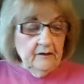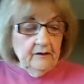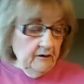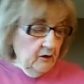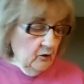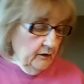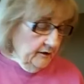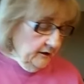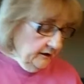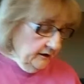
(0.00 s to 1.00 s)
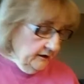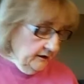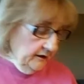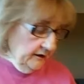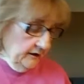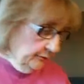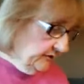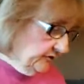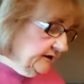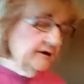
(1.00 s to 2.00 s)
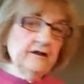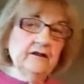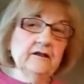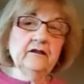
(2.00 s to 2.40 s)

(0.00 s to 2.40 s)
you know, and I believe it said it